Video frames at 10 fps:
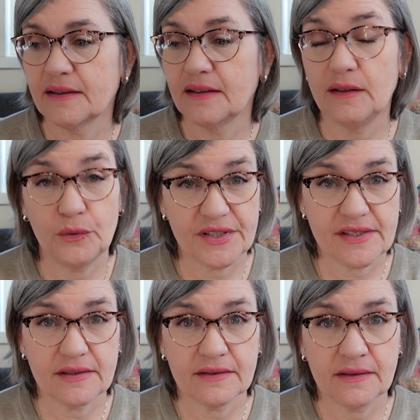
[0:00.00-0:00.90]

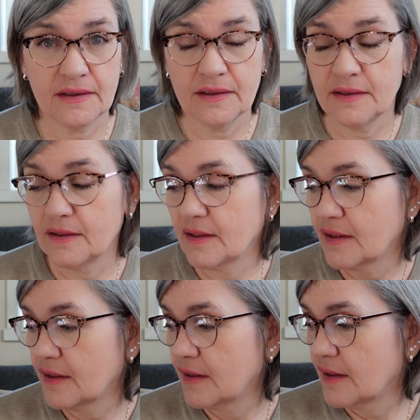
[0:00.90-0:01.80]
Lewis.
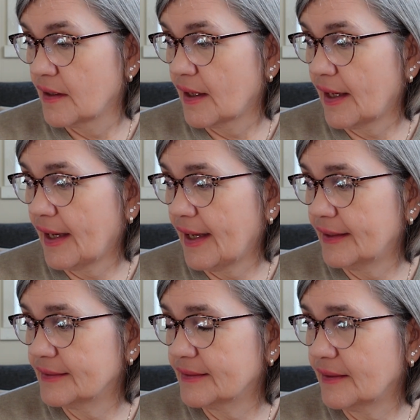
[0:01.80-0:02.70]

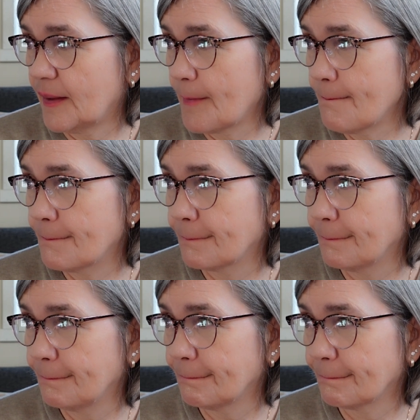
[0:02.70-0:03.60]
And I'm
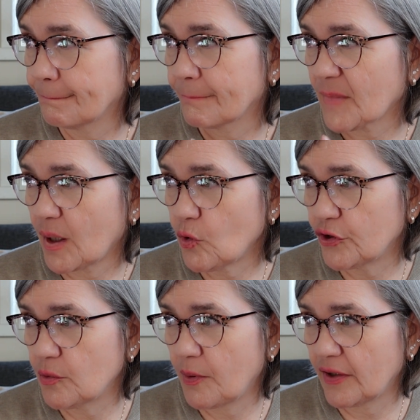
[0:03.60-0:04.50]
going
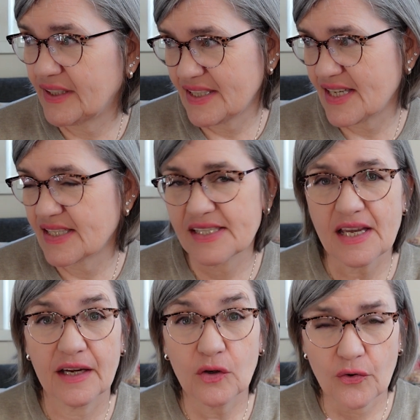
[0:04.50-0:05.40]
to ply, this is
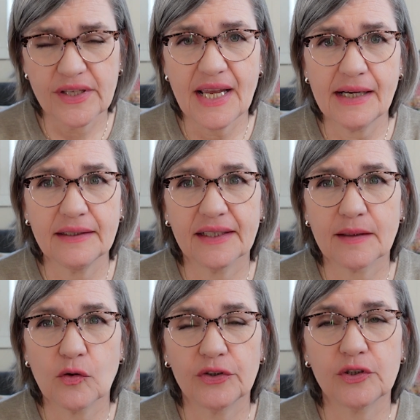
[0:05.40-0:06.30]
Corriedale, and
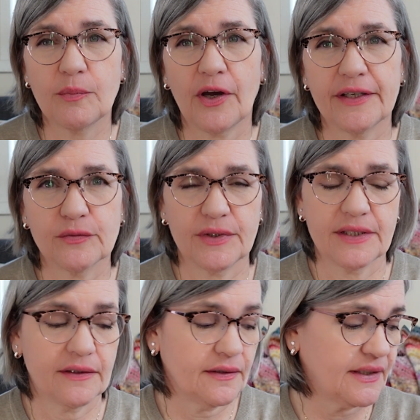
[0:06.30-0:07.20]
I'm going to ply it with
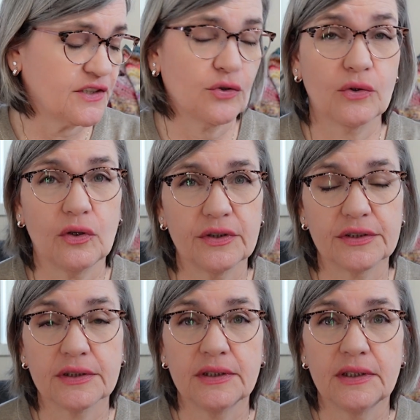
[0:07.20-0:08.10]
natural colored
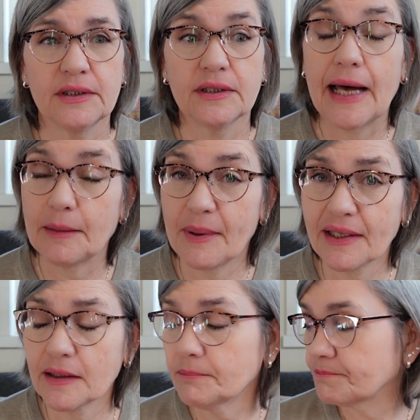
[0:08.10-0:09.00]

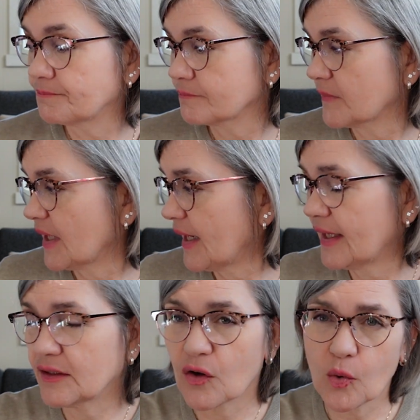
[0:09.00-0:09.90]
alpaca,
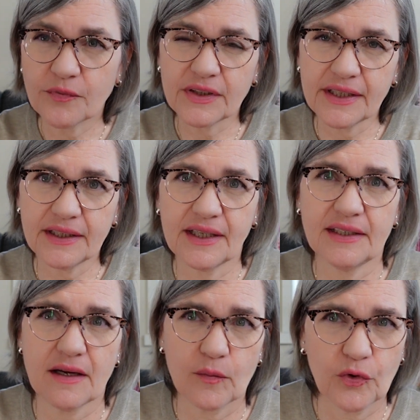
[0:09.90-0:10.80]
and
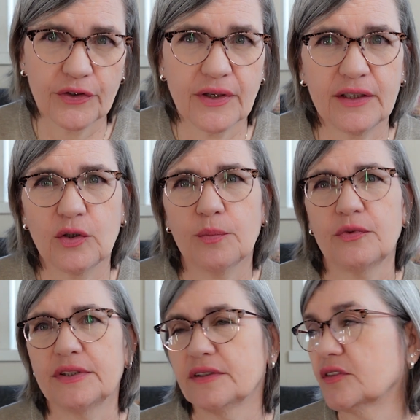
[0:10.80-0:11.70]
hopefully I'm going to end up
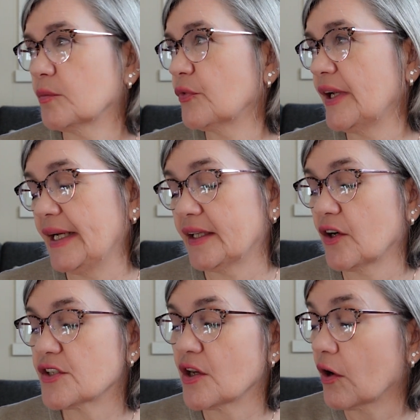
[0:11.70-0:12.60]
with some really
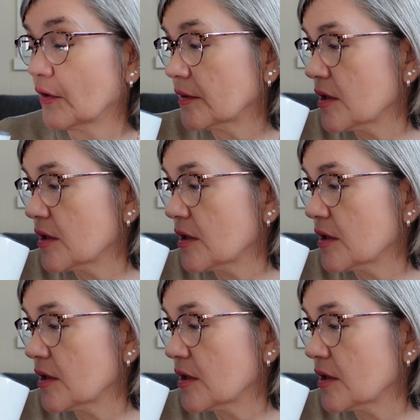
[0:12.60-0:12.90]
nice yarn.